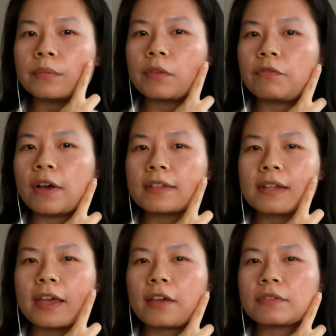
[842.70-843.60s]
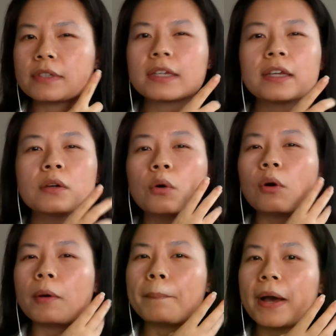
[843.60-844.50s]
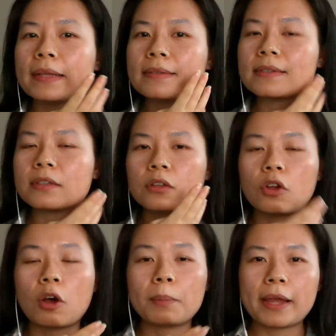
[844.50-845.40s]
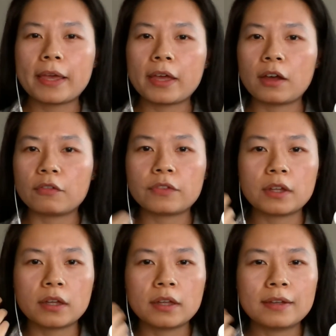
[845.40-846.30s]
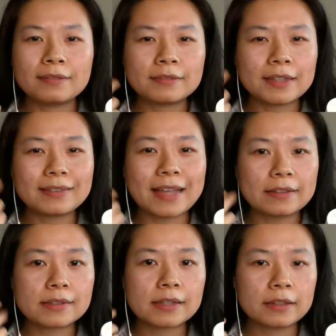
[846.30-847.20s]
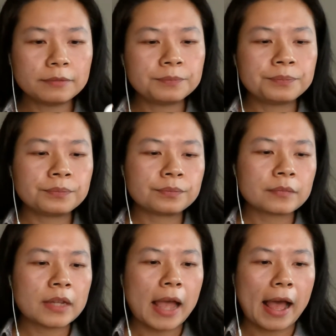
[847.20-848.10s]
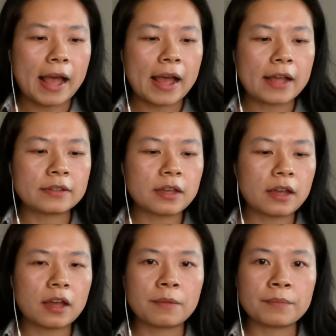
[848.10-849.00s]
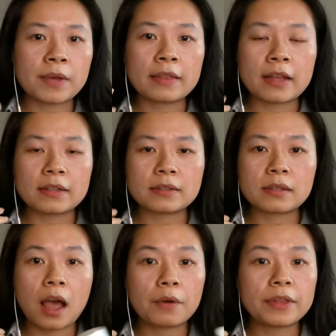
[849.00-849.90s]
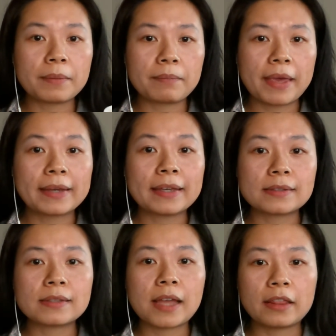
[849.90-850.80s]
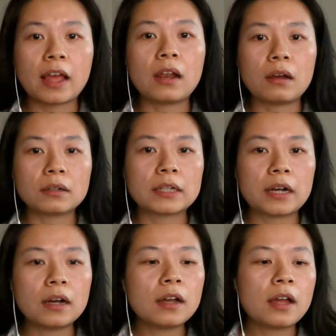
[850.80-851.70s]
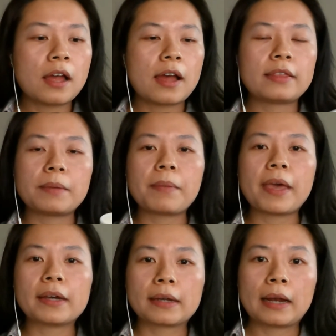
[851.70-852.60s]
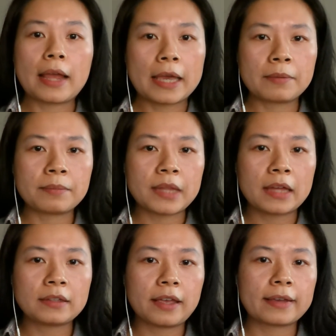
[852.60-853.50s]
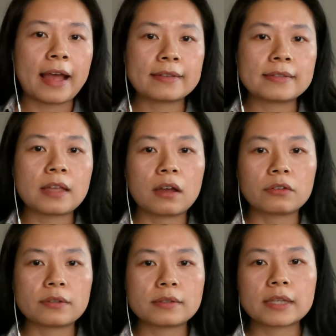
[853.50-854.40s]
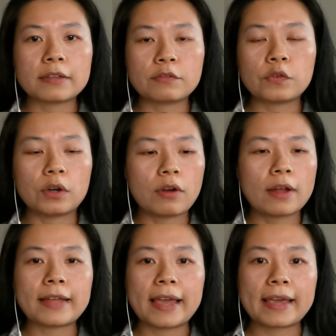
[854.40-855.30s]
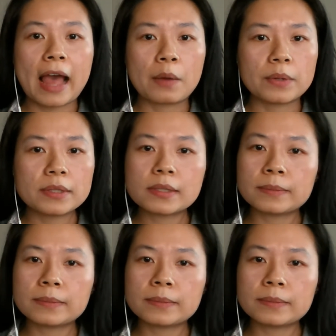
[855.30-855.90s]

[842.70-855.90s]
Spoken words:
first layer of the skin, or binds the top layer of the dead skin, and that's how they make it stay there longer. And they make a claim that it can stay on your skin for around 8 hours.